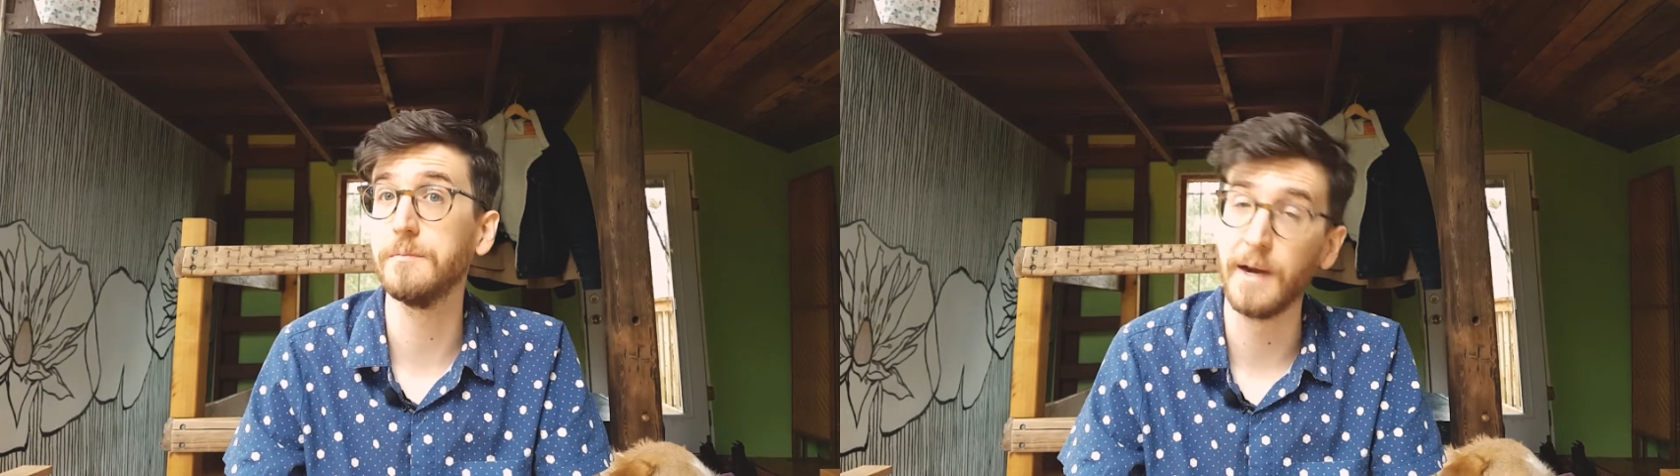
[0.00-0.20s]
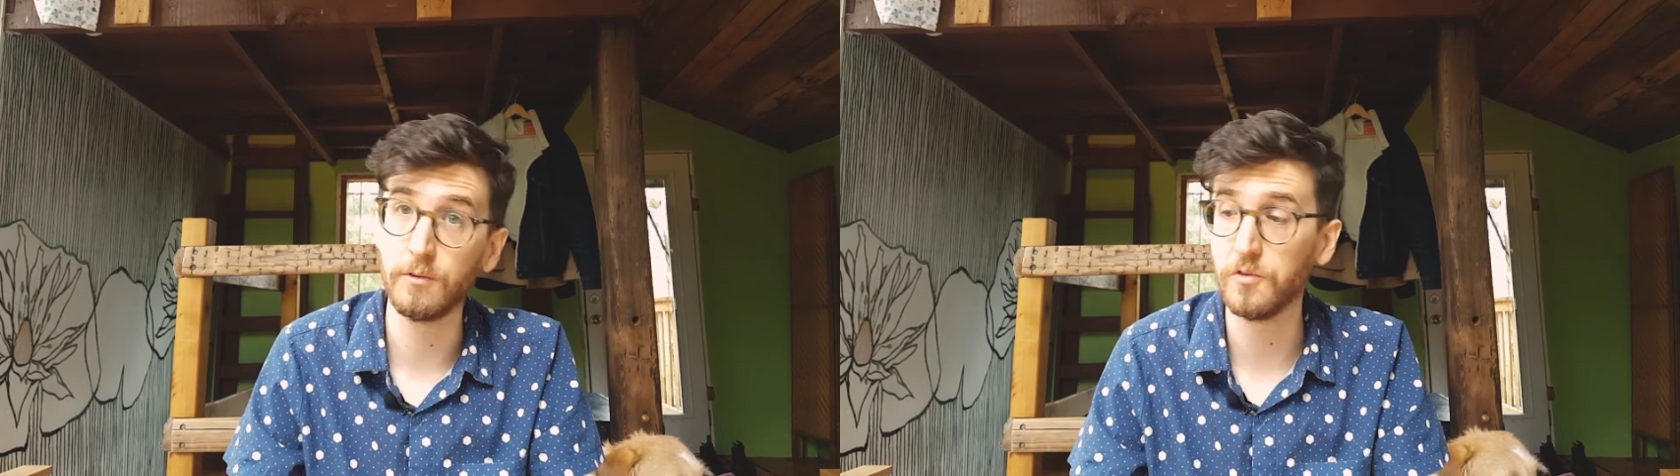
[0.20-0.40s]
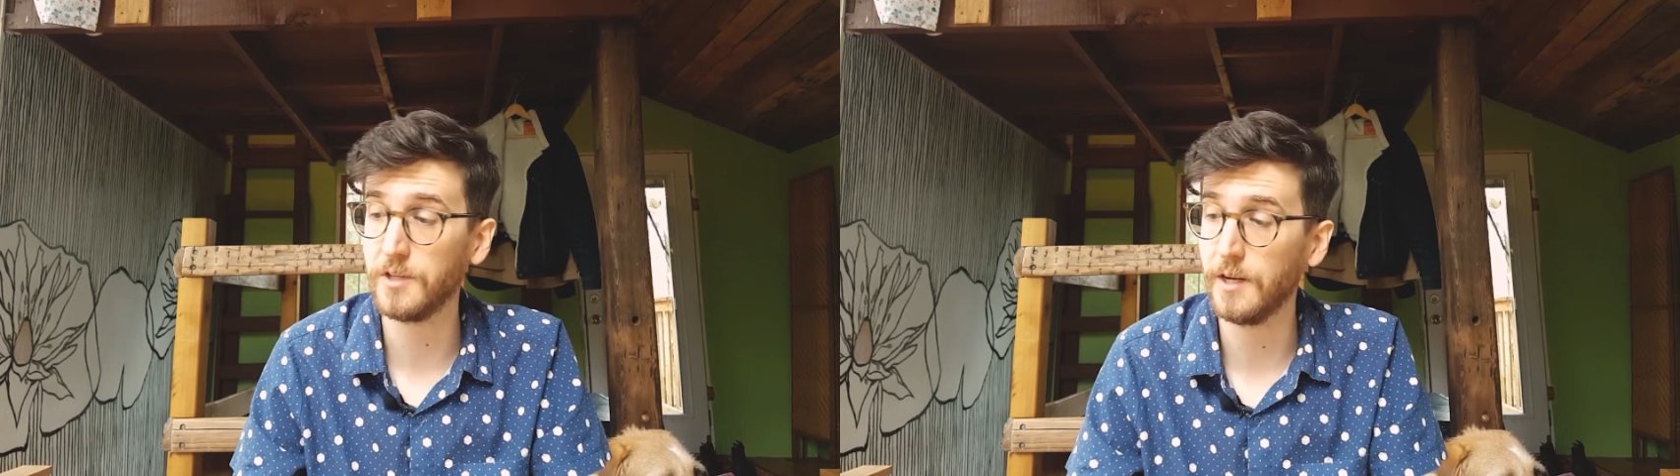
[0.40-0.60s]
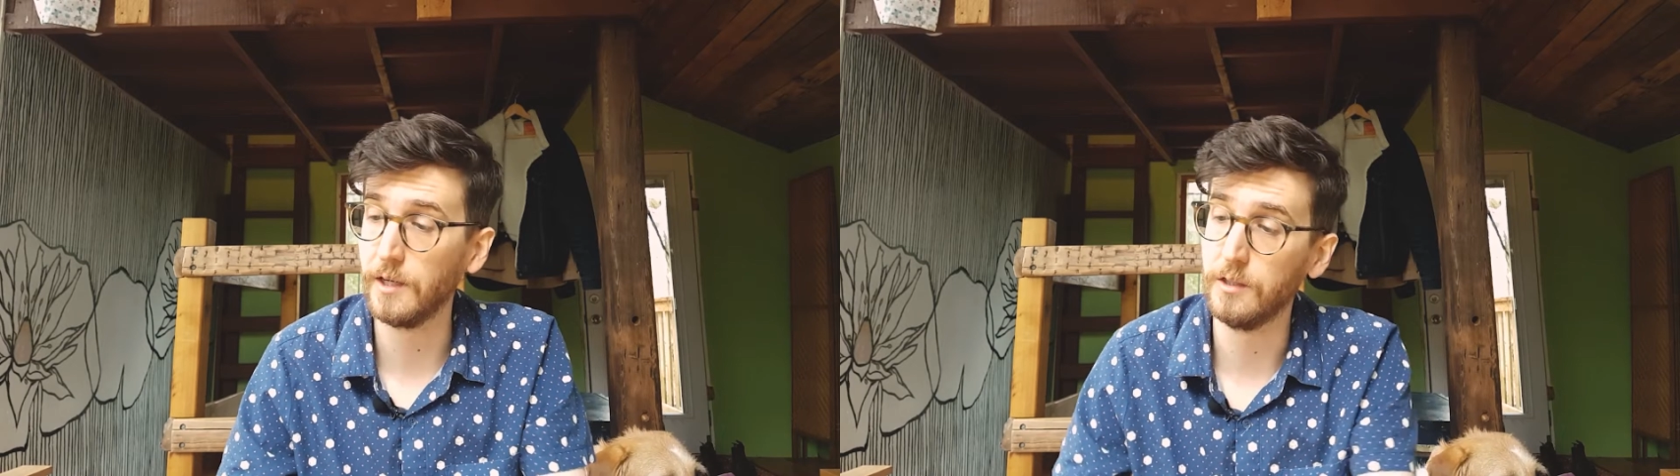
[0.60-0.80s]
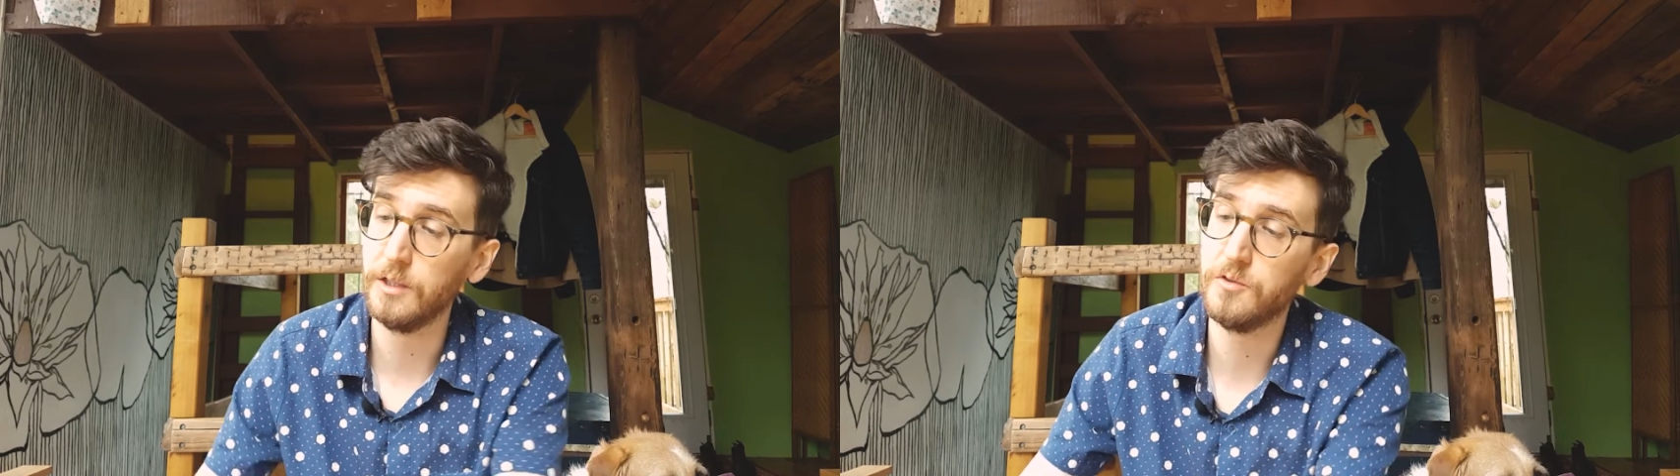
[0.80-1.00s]

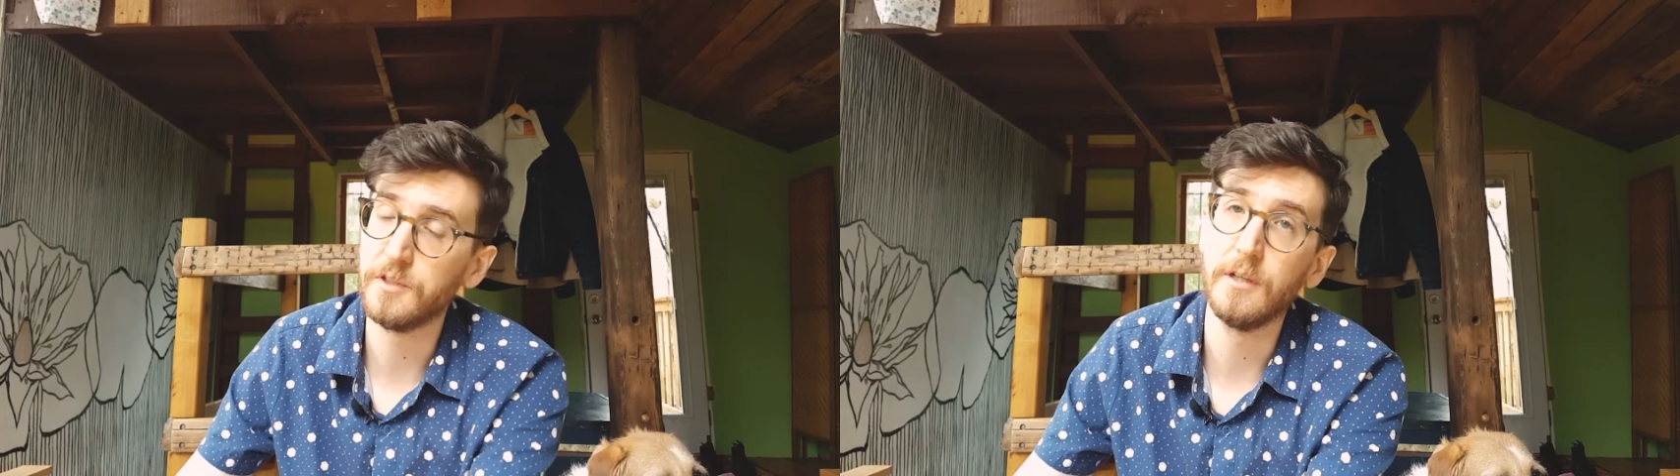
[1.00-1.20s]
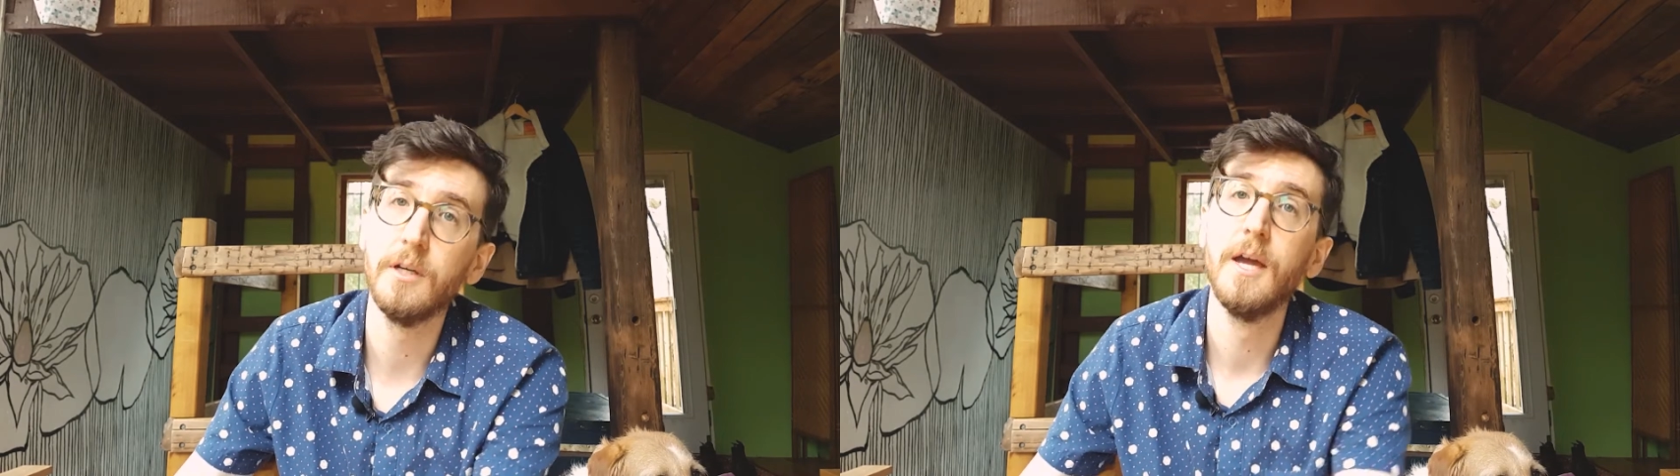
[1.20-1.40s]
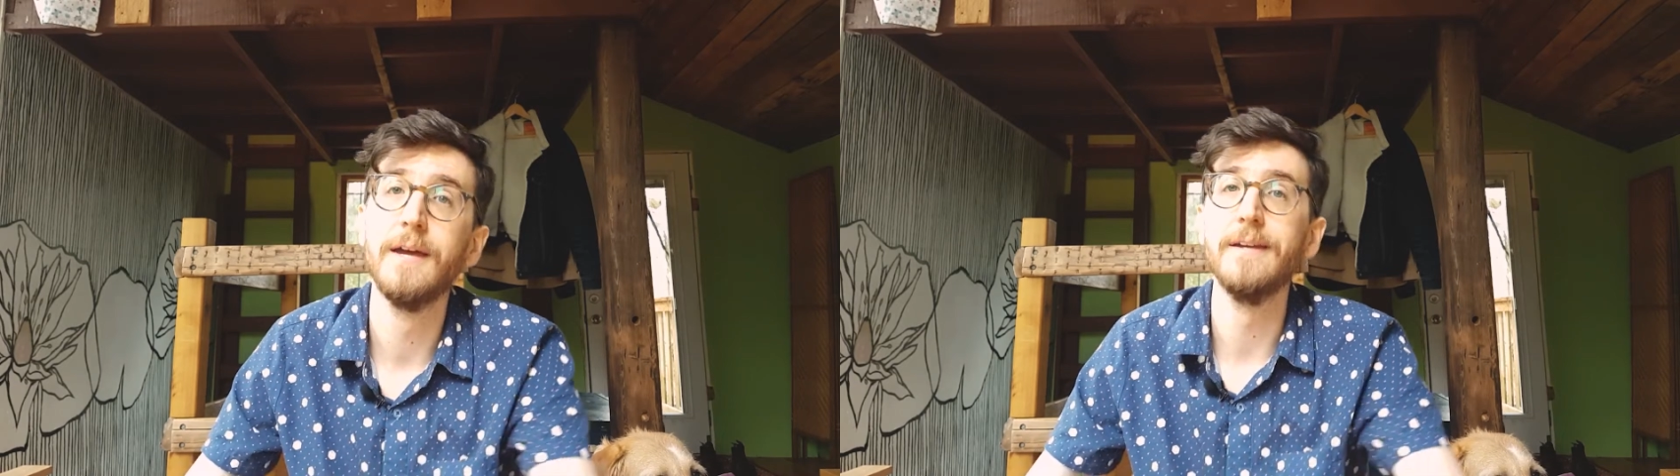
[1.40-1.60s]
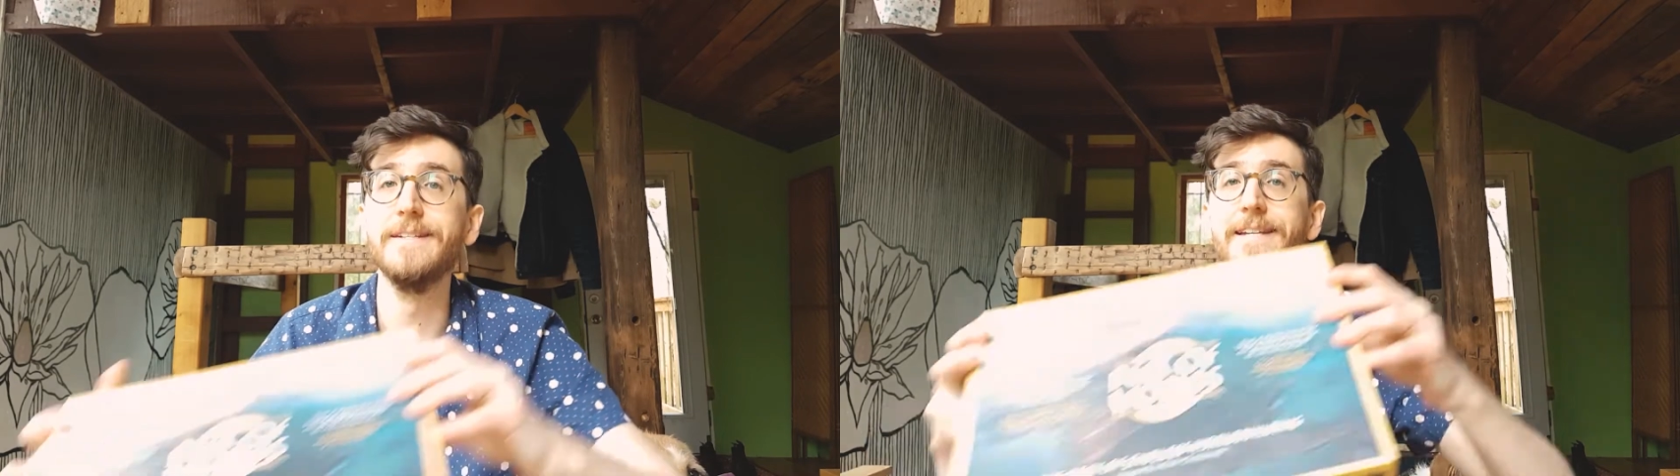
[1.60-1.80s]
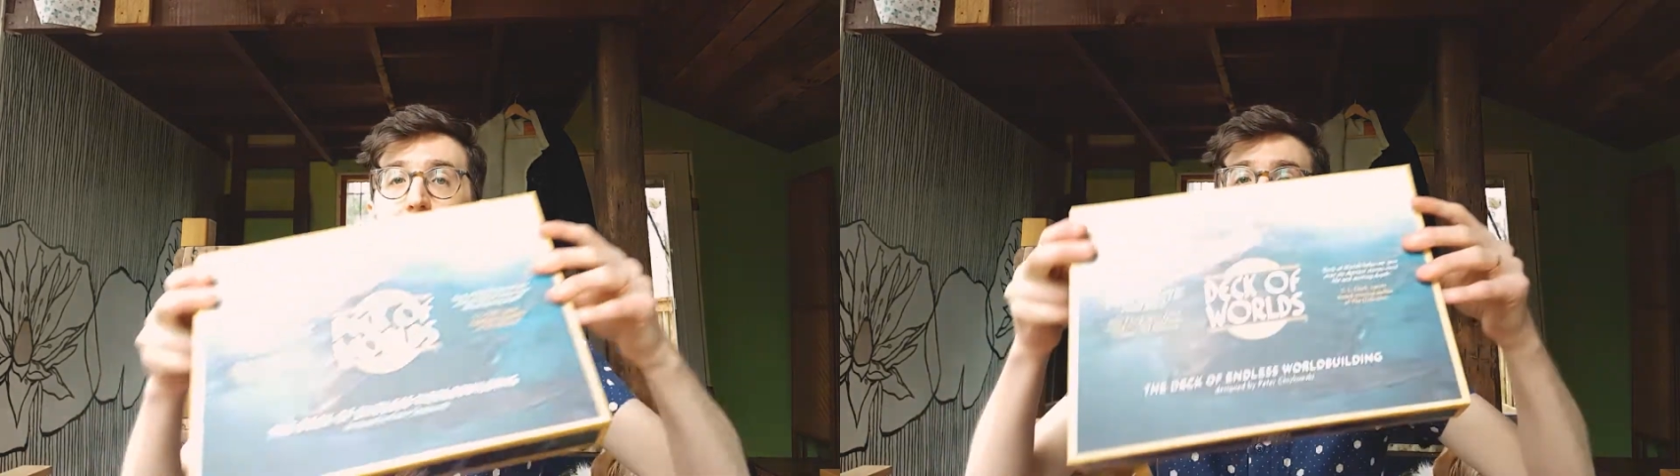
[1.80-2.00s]
microsetting using Deck